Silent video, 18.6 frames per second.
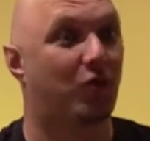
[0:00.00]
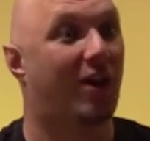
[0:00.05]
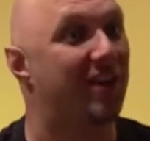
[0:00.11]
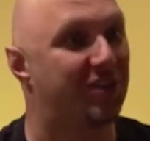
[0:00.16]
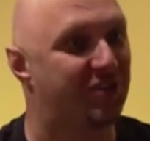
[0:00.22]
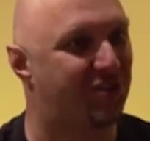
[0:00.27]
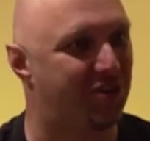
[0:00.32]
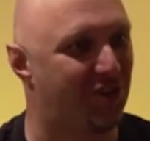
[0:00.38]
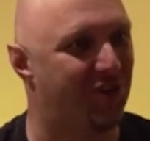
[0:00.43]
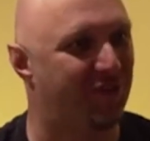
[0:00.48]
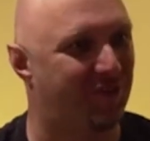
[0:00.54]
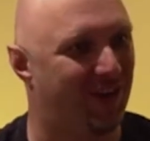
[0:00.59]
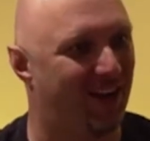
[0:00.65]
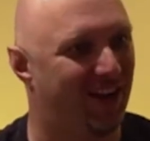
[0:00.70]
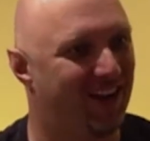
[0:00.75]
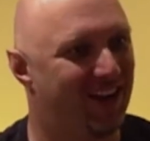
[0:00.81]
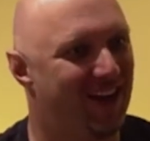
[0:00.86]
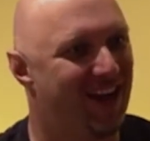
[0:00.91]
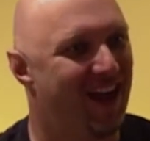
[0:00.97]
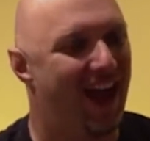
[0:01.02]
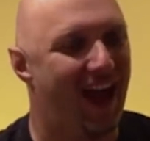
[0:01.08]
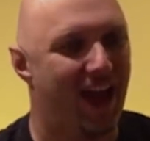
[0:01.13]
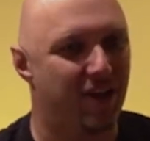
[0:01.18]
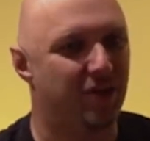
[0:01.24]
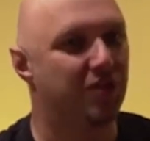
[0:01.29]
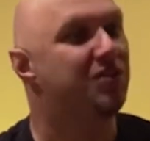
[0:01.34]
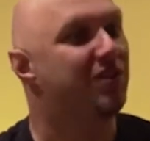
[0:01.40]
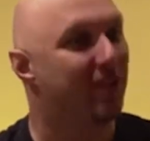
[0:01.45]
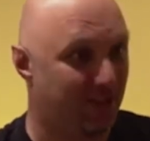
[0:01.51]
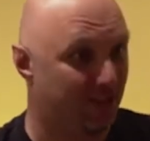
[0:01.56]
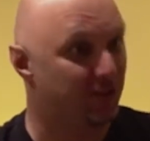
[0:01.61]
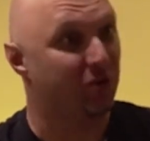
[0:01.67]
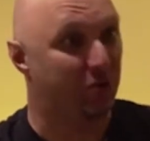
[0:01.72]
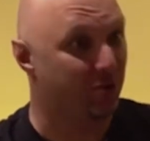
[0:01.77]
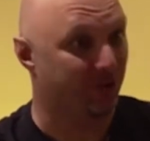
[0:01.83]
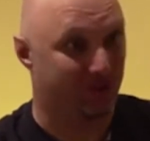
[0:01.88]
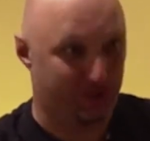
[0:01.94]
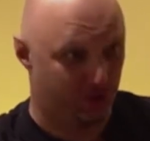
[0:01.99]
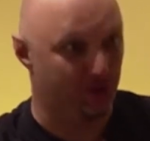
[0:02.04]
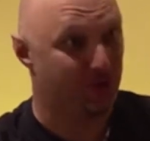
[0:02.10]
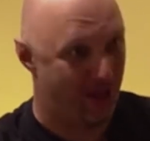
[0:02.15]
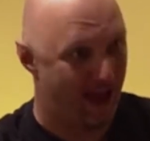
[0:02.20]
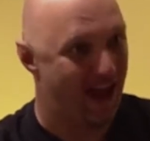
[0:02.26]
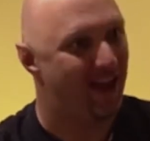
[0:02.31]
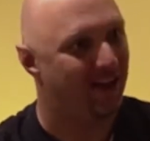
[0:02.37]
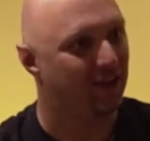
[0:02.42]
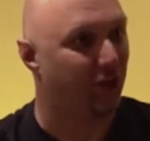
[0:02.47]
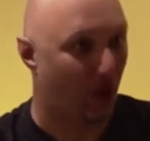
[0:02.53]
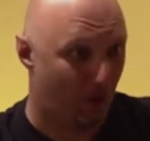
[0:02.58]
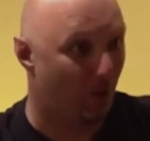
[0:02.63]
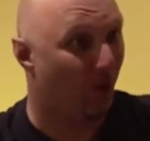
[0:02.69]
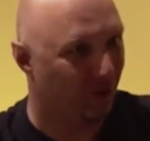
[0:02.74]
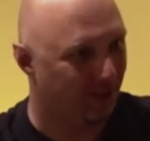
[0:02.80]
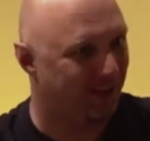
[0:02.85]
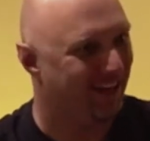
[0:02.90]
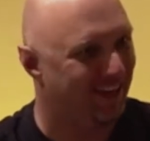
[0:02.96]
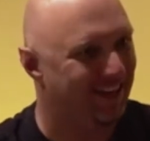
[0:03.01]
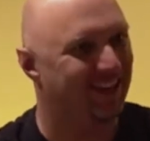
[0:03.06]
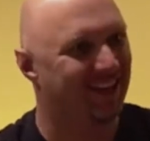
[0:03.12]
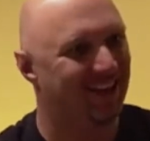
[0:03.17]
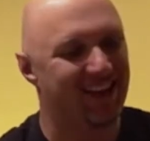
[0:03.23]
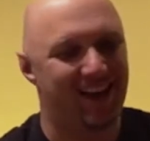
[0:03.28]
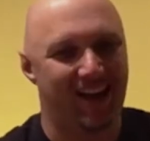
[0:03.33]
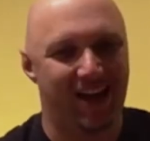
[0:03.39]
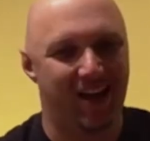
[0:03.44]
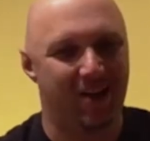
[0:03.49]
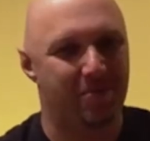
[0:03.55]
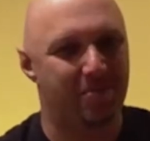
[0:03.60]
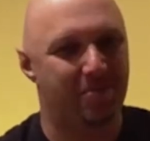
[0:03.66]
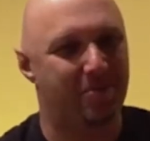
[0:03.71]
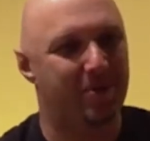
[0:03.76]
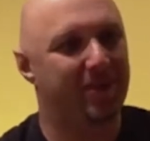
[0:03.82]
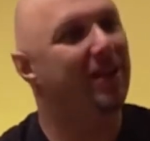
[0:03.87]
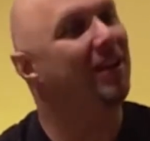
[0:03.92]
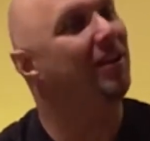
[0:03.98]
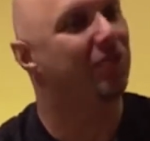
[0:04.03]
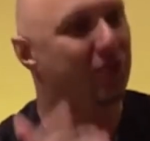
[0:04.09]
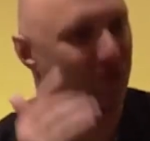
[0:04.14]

greatest surfer, and you said that's good, do that, go all in, but then